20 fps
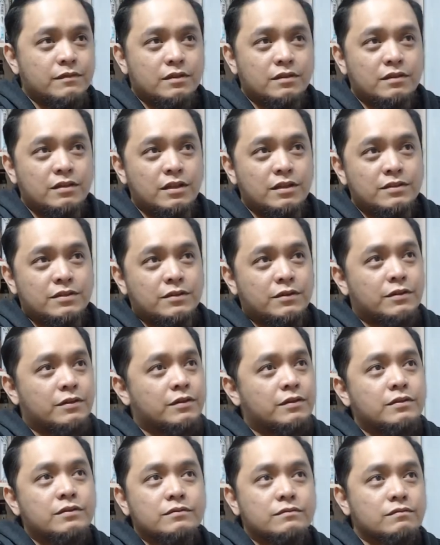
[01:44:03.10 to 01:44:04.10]
these
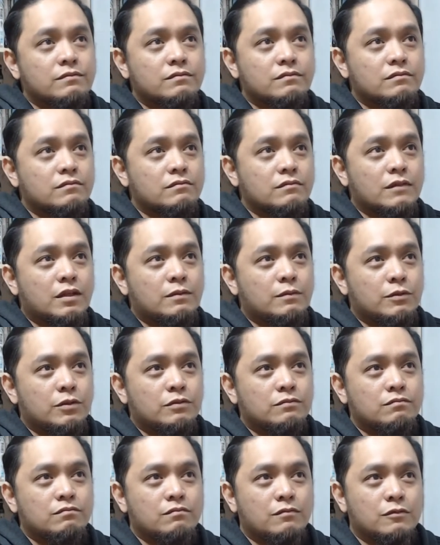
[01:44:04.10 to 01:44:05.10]
are, I mean,
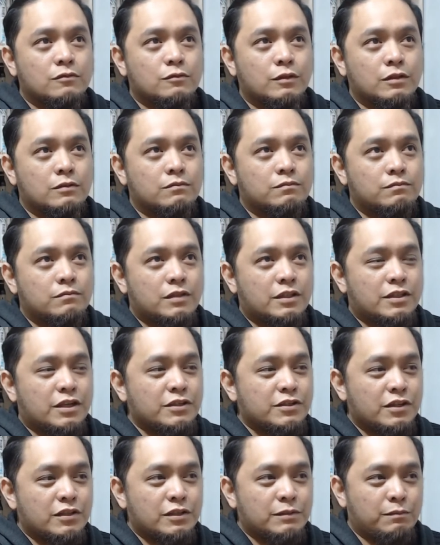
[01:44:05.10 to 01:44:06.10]
well,
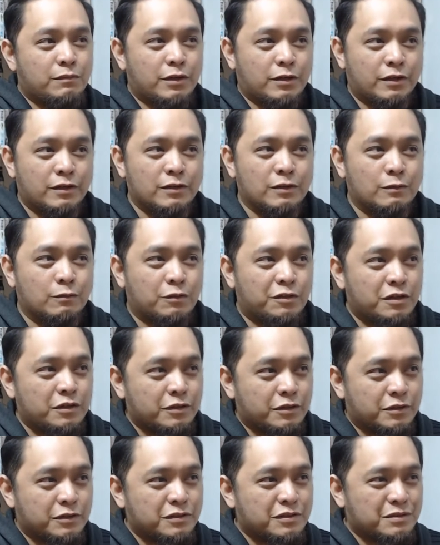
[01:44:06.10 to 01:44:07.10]
essentially miracle
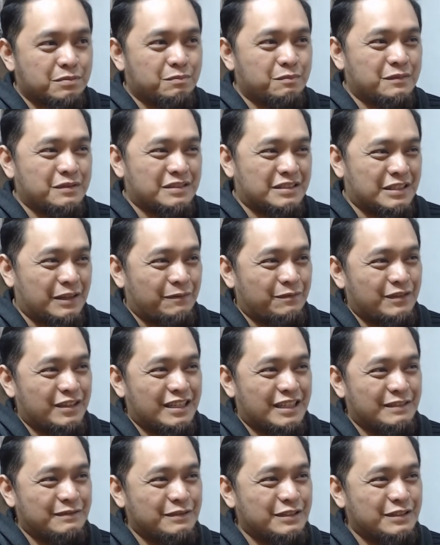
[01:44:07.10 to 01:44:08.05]
workers sometimes.